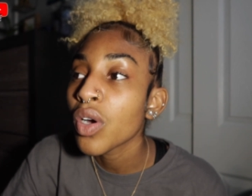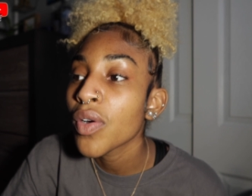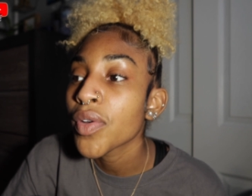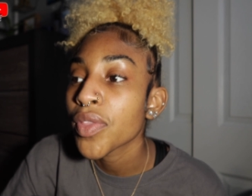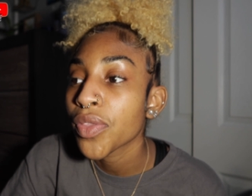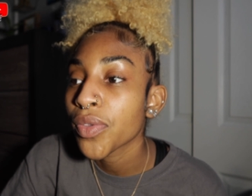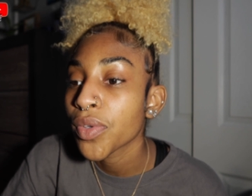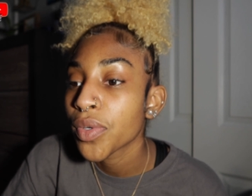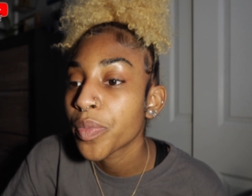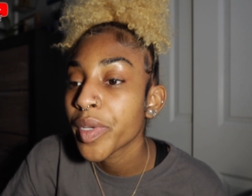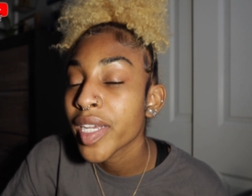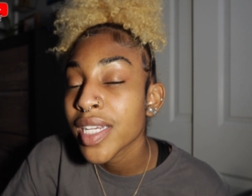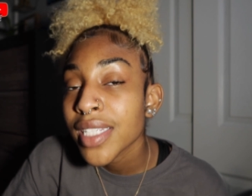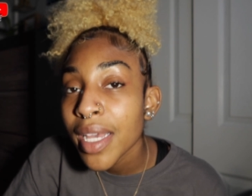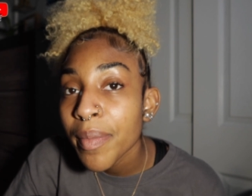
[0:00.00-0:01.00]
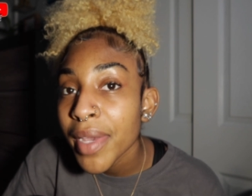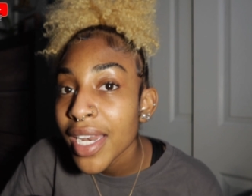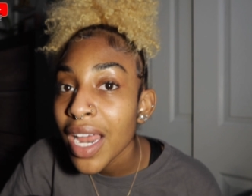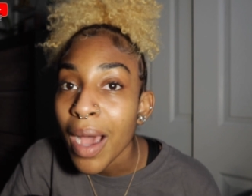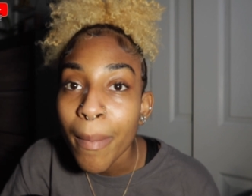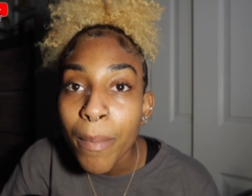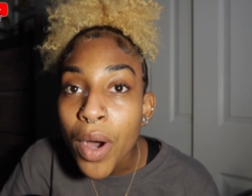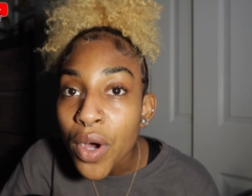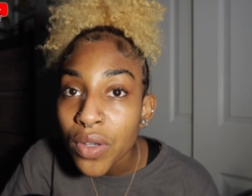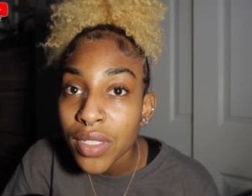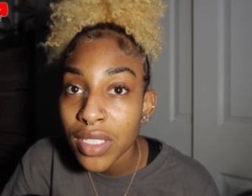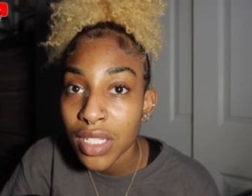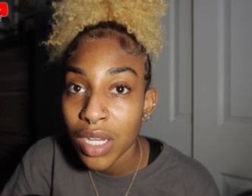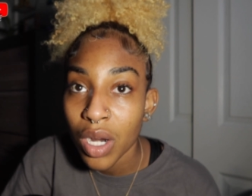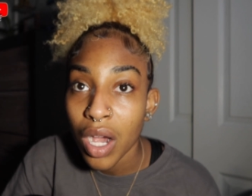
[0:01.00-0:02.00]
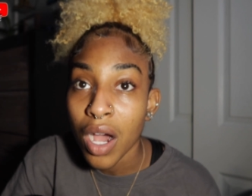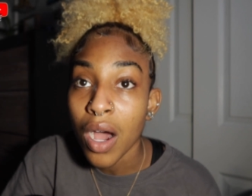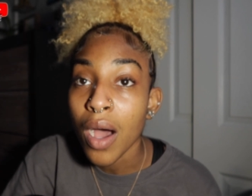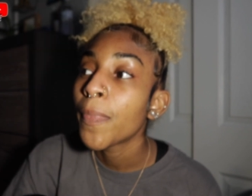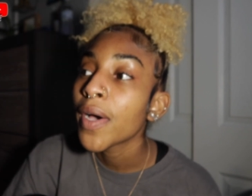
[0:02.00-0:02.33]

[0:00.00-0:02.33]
go through because I may not post it all,